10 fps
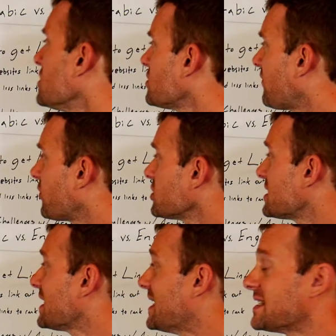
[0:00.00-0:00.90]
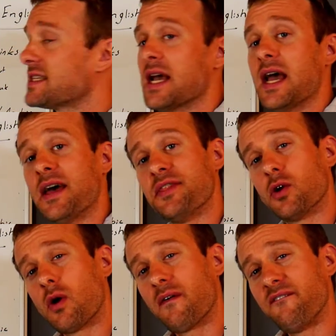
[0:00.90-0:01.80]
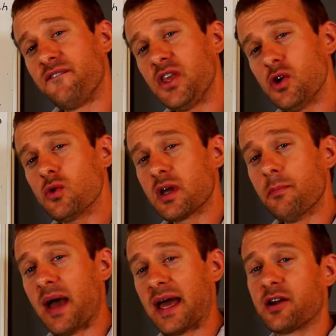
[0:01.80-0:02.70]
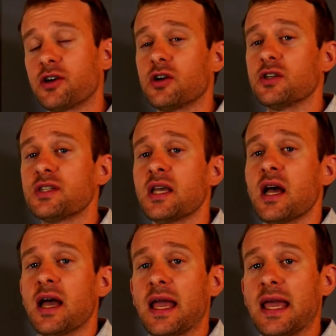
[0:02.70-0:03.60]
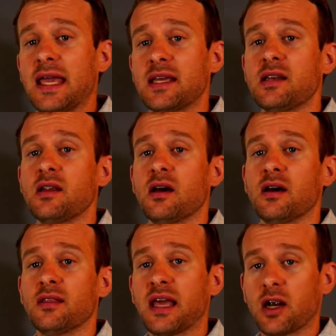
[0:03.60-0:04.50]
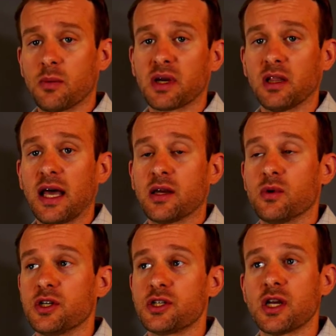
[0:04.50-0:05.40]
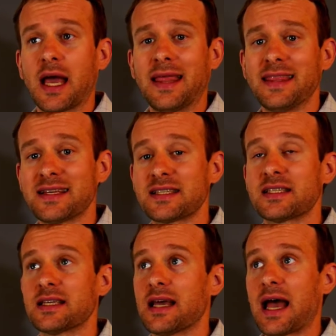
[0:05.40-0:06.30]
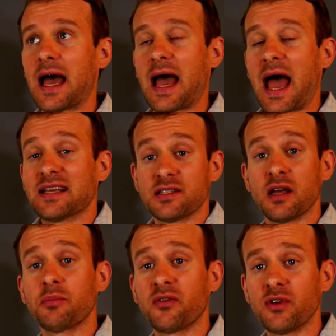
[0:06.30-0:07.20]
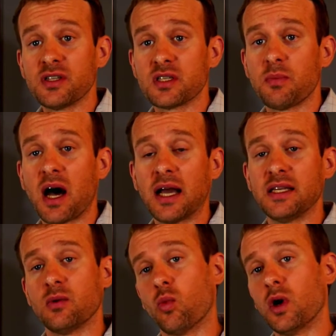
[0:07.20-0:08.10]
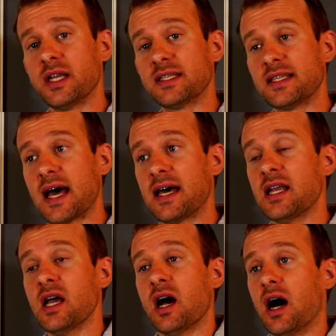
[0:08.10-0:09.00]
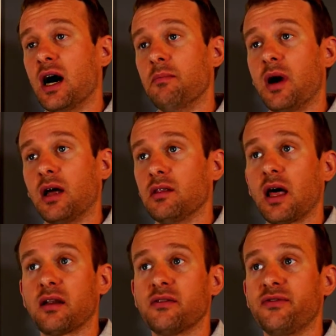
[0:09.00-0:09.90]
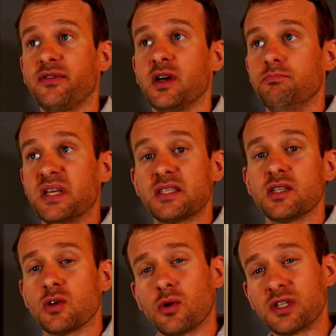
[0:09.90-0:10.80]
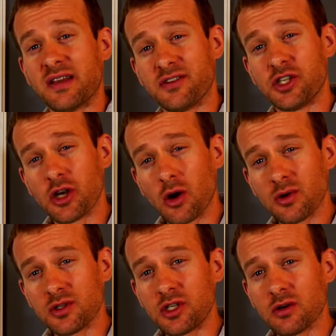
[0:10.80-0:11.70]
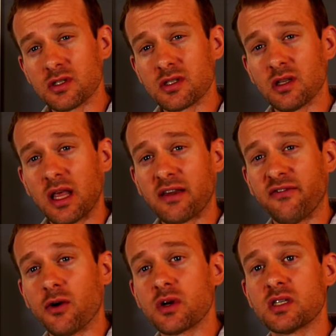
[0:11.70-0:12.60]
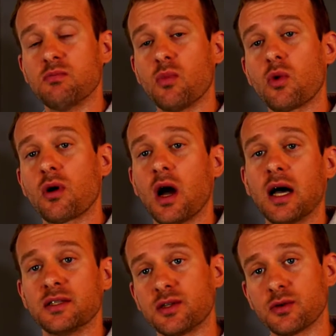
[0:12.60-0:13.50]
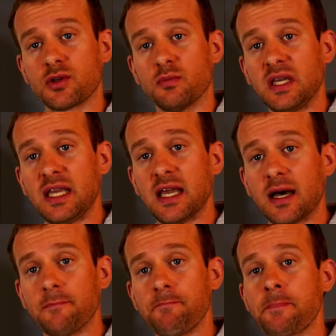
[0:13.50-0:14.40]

So the first thing is, there are few competitors in the Arabic language. And this has a number of reasons behind it. One is that a lot of business owners have chosen to focus more on social media.